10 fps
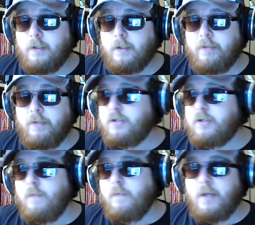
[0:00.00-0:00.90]
There's
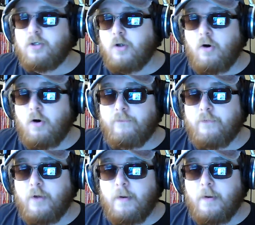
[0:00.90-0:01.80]
no mention
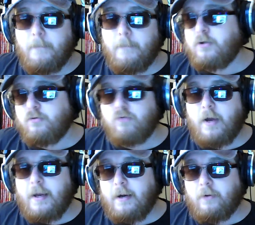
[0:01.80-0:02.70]
of Battle
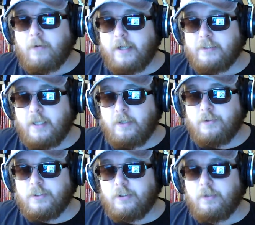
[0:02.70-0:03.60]
Royale as there
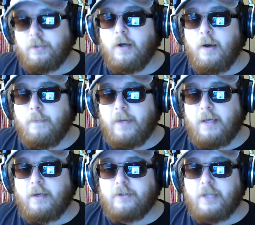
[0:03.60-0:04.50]
used to
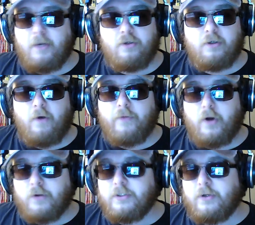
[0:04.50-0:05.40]
be, because they used to on the
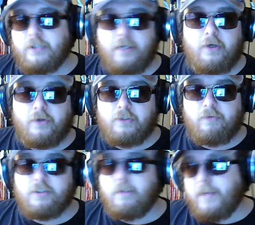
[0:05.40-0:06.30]
consoles, the other console
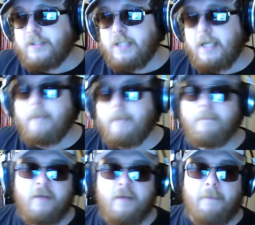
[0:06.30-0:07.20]
release on the PC,
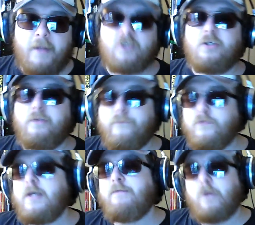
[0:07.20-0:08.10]
they mentioned the
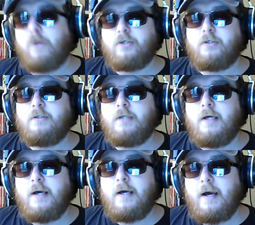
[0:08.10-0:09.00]
free version
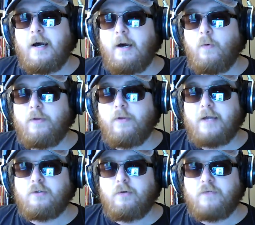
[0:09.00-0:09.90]
with
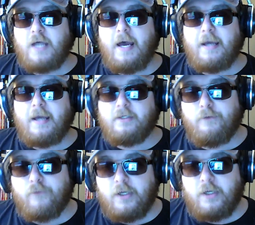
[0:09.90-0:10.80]
that sort of tag to
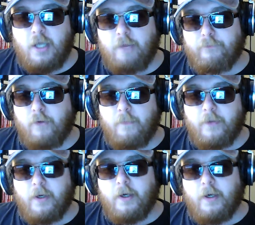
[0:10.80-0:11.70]
differentiate it from
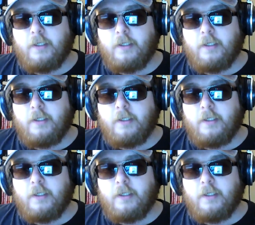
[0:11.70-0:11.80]
the